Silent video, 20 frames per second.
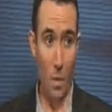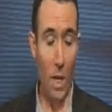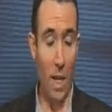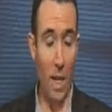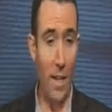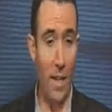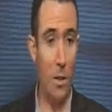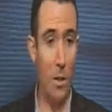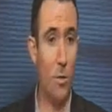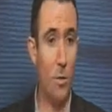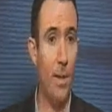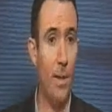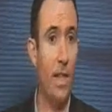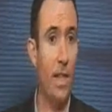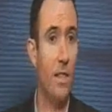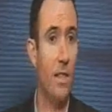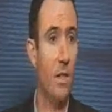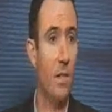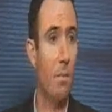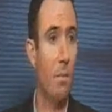And ultimately, it
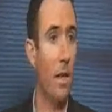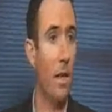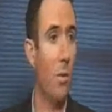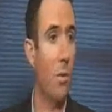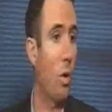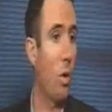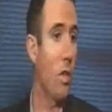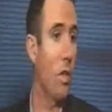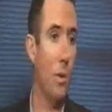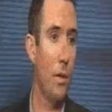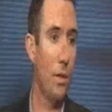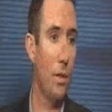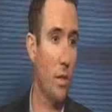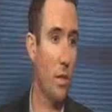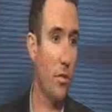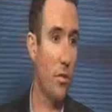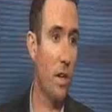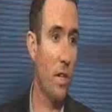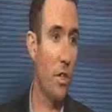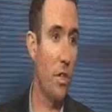doesn't matter what you want to trade.